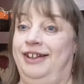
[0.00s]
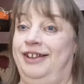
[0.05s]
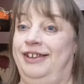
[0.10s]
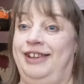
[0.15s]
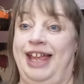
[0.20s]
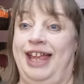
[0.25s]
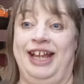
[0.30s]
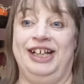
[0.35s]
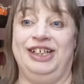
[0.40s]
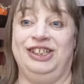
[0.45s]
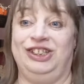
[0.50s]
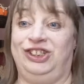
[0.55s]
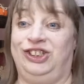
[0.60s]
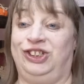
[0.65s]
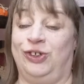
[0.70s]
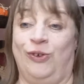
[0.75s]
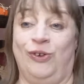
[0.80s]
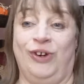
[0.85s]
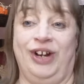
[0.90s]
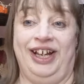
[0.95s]
They
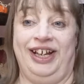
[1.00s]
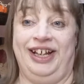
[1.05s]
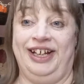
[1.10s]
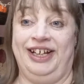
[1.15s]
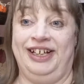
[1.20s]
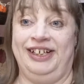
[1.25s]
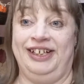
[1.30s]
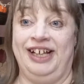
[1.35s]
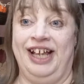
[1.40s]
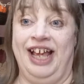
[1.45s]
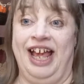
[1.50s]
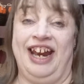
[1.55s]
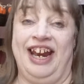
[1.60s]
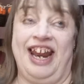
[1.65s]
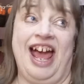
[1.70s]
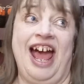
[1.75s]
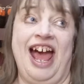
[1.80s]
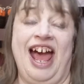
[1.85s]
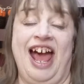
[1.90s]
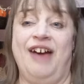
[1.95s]
enjoy it. And
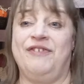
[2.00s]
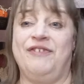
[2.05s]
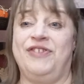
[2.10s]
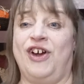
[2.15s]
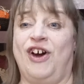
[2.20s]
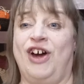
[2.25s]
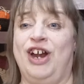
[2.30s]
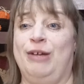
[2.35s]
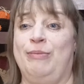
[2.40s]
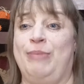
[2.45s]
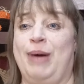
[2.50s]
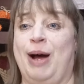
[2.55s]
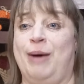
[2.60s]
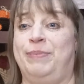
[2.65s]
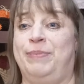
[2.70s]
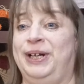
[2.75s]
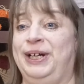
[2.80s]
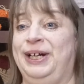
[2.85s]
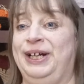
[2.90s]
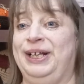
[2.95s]
I have thought
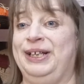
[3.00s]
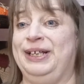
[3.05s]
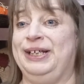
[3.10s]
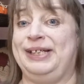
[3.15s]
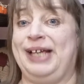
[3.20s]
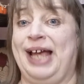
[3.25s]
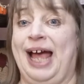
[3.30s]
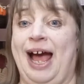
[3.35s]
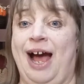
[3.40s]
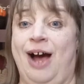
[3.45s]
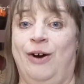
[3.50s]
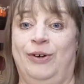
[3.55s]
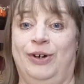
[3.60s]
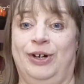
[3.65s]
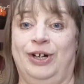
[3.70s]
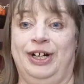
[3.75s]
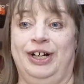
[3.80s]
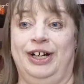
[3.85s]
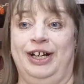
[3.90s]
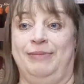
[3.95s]
about putting the
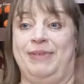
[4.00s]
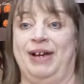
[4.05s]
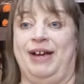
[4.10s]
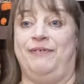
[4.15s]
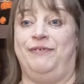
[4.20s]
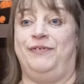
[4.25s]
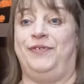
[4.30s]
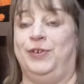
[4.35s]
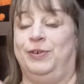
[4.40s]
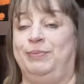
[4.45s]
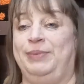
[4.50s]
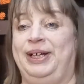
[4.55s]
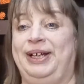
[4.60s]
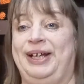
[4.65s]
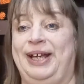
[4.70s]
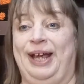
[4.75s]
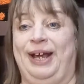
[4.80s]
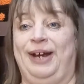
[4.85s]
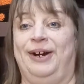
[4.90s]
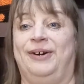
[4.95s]
tower in my
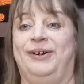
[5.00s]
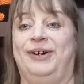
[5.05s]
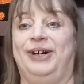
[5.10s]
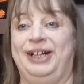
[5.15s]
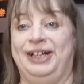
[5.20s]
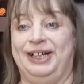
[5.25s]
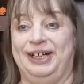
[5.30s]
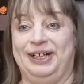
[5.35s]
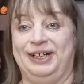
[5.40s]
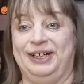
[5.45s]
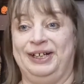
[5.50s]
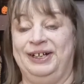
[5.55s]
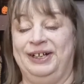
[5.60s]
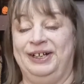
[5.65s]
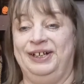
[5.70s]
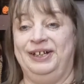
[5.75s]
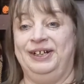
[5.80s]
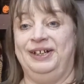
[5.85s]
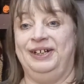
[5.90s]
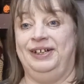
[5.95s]
filming area.
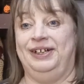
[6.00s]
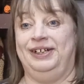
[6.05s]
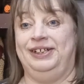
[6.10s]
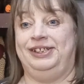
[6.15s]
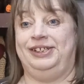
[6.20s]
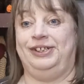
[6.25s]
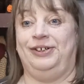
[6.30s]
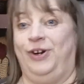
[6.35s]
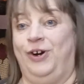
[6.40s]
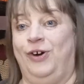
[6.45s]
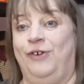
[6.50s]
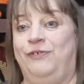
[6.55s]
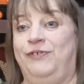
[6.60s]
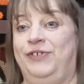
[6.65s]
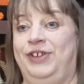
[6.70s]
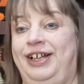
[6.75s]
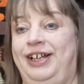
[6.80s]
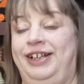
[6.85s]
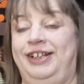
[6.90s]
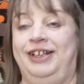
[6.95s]
So
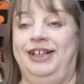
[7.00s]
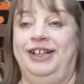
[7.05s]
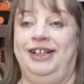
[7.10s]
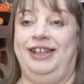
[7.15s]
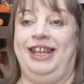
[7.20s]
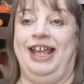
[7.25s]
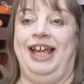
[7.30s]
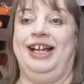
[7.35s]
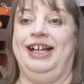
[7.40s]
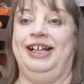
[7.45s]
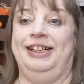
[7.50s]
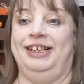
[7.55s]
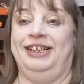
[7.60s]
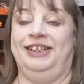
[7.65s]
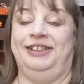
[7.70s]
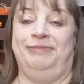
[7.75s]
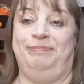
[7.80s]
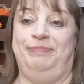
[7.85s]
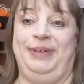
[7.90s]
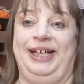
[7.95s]
hopefully they
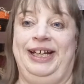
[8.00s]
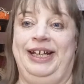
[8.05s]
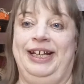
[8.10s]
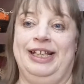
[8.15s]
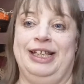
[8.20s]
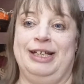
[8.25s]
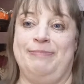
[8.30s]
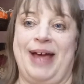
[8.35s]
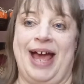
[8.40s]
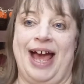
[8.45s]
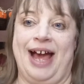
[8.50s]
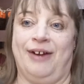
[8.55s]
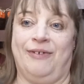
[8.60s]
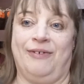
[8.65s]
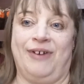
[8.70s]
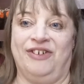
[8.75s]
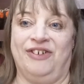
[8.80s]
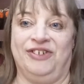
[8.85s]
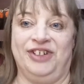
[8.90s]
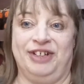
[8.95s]
can be in the
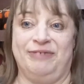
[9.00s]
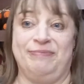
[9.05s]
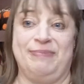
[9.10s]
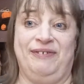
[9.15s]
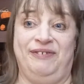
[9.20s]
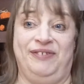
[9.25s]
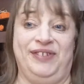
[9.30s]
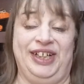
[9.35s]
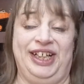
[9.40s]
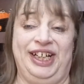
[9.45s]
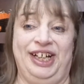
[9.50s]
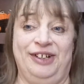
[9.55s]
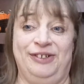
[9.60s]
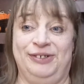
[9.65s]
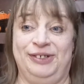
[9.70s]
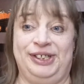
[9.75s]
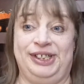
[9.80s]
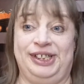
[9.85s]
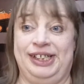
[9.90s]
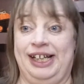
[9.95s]
background of my
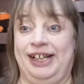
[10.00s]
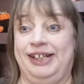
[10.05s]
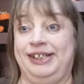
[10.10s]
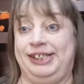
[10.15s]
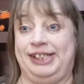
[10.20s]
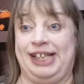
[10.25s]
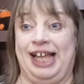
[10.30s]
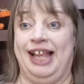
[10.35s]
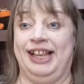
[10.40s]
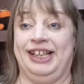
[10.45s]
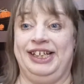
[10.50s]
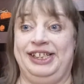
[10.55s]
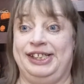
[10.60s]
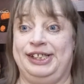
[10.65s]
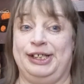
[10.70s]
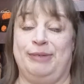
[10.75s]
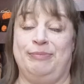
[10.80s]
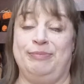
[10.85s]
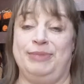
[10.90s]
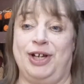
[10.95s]
videos at
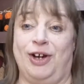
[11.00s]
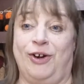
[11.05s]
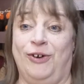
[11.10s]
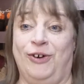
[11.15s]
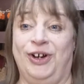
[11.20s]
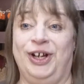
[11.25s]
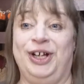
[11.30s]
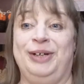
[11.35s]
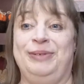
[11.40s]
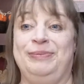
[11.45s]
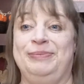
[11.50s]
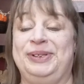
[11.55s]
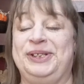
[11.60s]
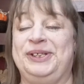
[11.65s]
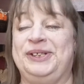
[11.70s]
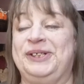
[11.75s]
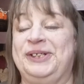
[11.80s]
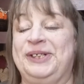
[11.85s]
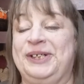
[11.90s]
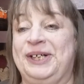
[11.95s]
least
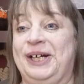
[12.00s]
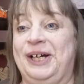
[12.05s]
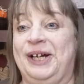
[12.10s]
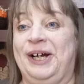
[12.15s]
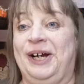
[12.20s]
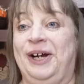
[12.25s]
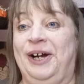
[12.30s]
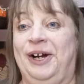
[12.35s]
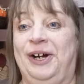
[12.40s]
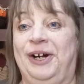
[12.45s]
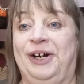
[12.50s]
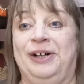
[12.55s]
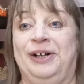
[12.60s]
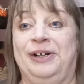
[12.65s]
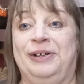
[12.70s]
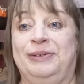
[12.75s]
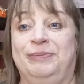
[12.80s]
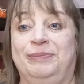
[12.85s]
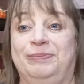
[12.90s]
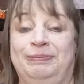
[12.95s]
sometimes.
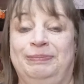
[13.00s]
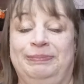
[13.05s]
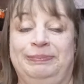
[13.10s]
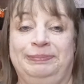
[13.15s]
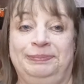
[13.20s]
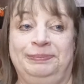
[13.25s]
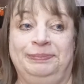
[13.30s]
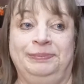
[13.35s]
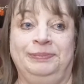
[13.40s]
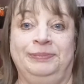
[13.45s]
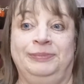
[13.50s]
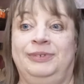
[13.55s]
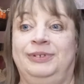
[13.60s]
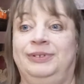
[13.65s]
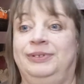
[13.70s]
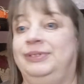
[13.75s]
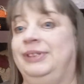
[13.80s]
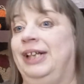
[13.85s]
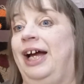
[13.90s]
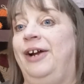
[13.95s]
I
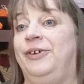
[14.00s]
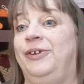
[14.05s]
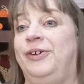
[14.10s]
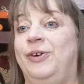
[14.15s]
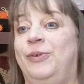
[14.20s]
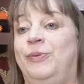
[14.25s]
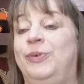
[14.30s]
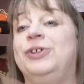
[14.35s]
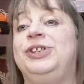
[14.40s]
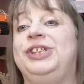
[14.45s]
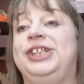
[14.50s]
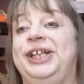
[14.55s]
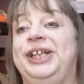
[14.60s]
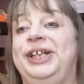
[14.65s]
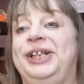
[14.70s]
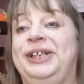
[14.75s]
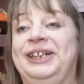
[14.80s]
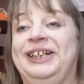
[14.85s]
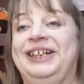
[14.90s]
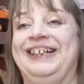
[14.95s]
don't know. We'll
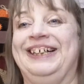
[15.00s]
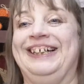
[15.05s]
see.